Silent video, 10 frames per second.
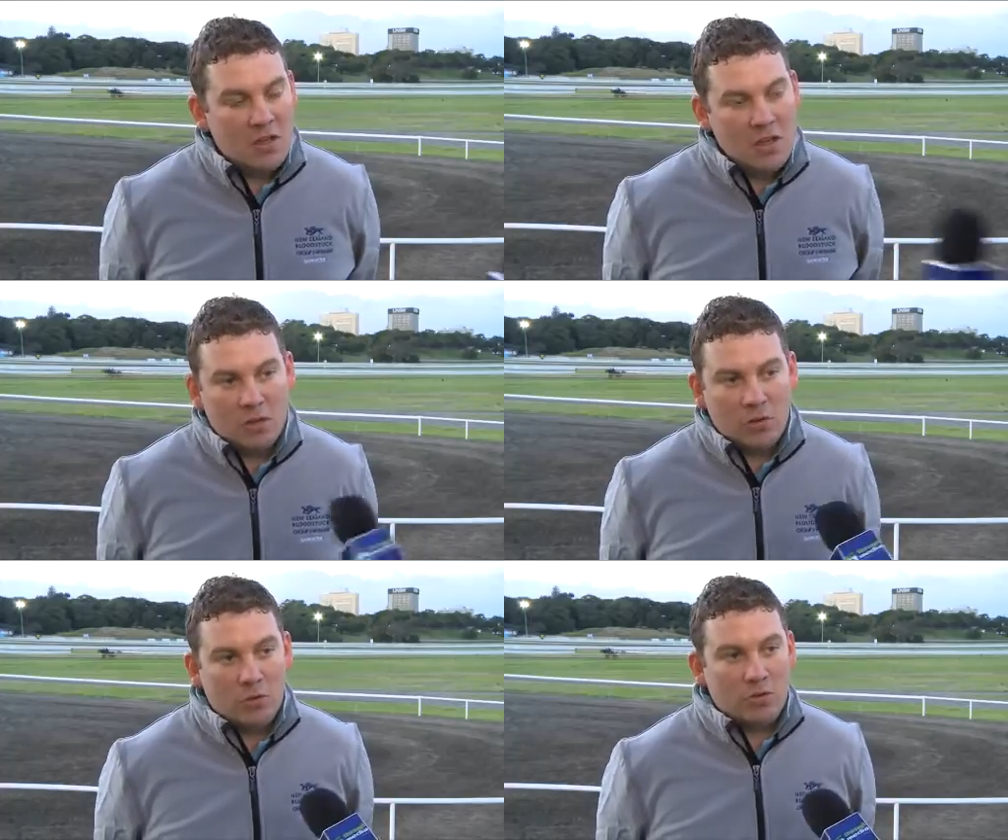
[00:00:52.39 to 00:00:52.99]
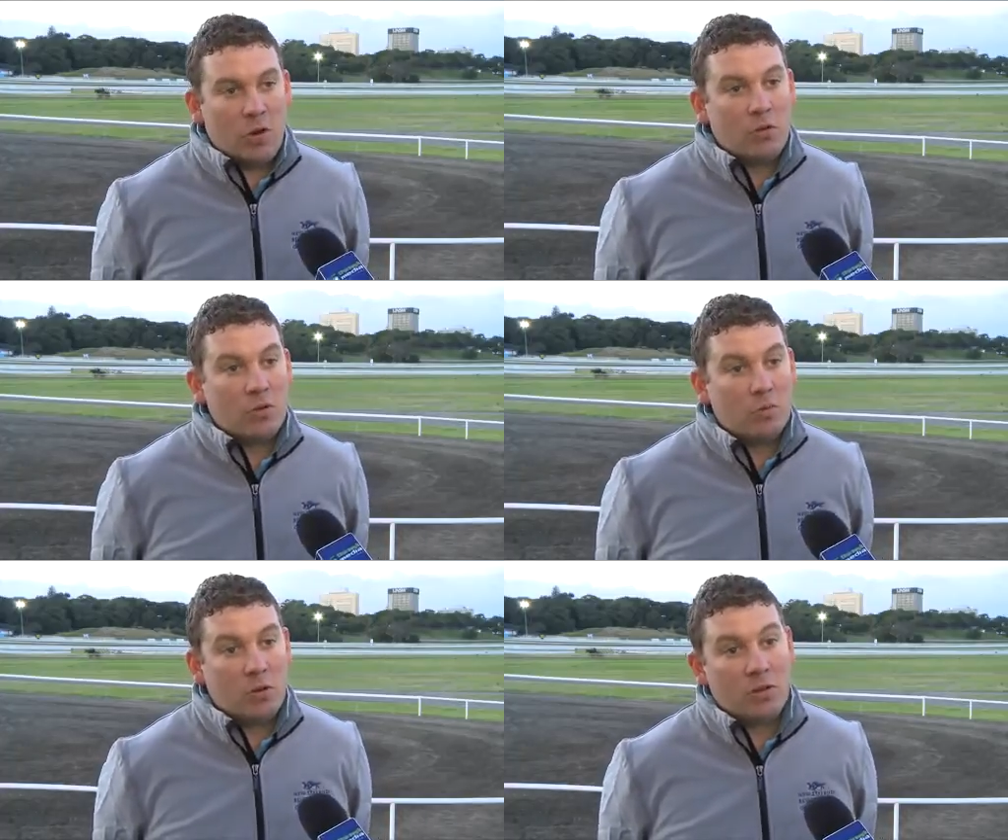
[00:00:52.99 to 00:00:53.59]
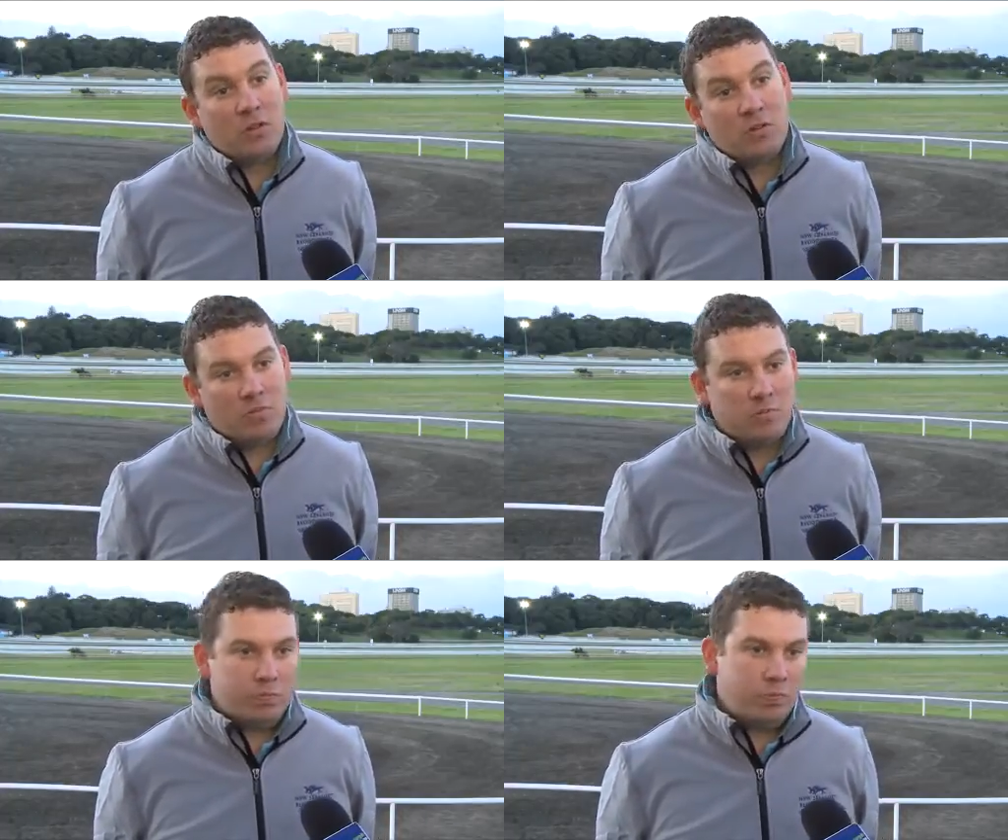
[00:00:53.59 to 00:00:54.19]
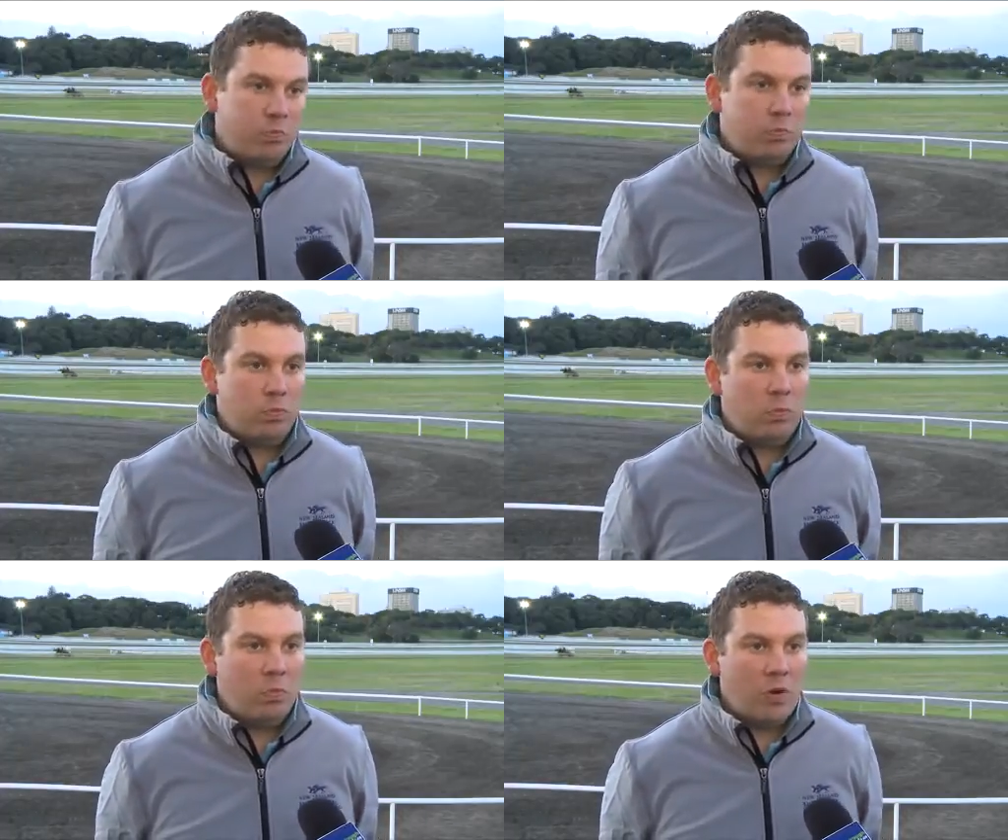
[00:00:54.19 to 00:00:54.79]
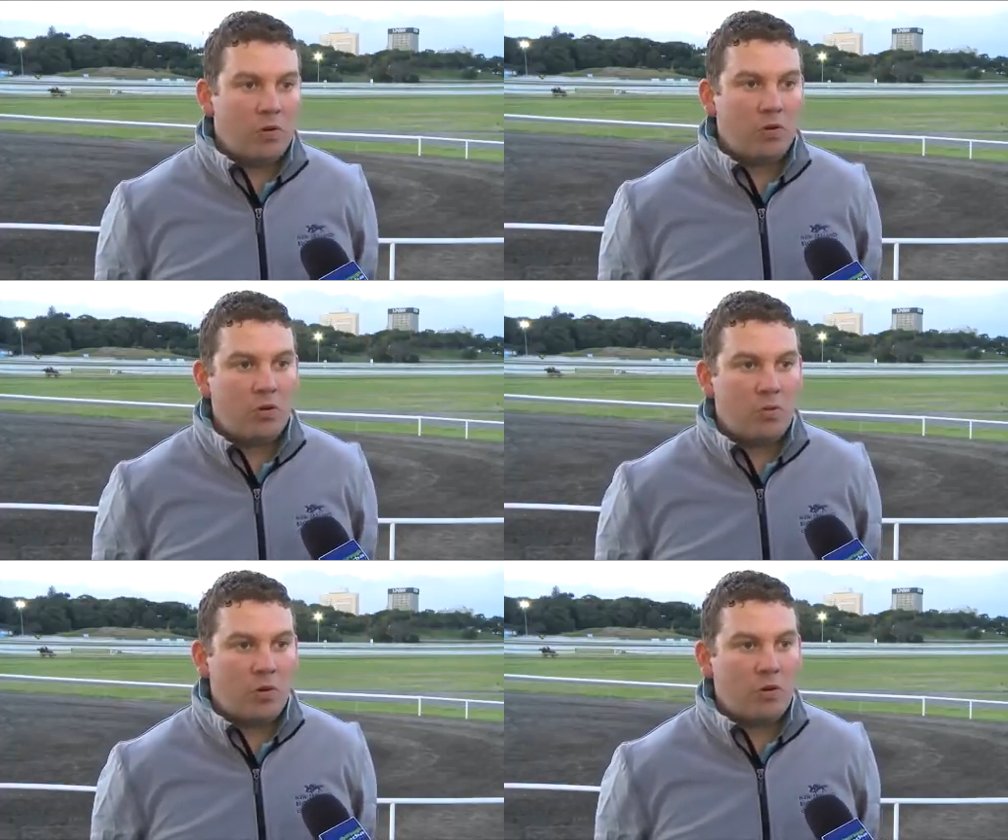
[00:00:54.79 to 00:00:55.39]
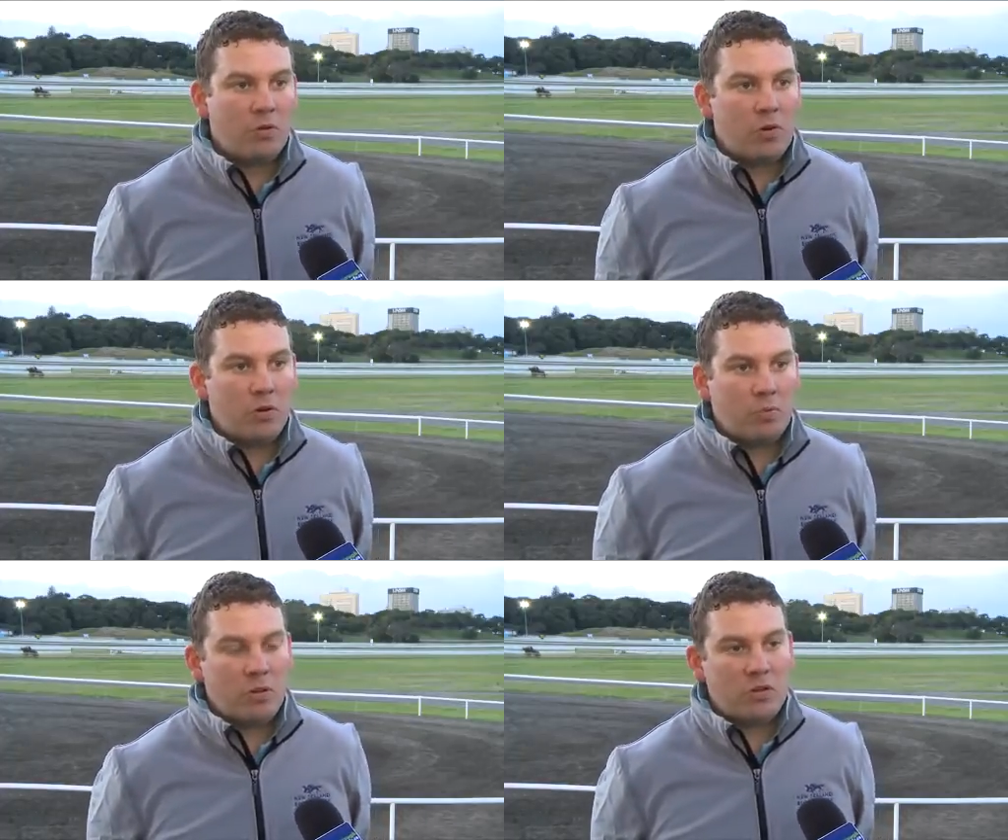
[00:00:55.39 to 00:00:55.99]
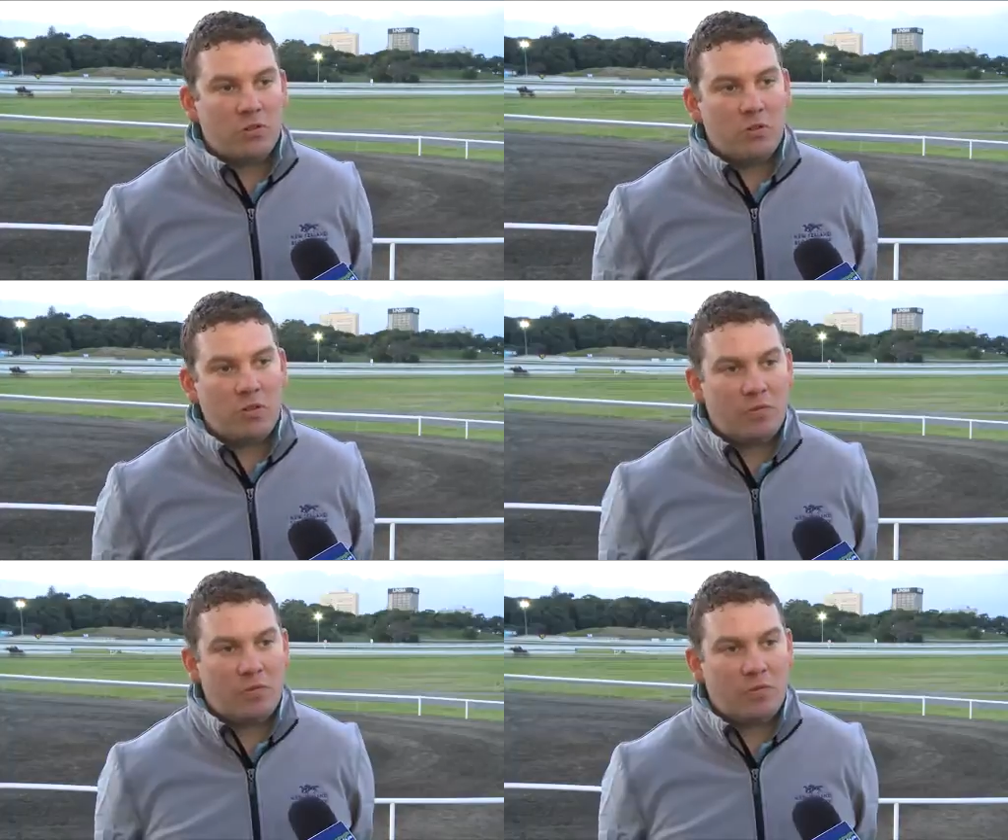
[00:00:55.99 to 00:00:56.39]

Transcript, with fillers: Yeah, couldn't fault him. Like we were in two minds whether to press on.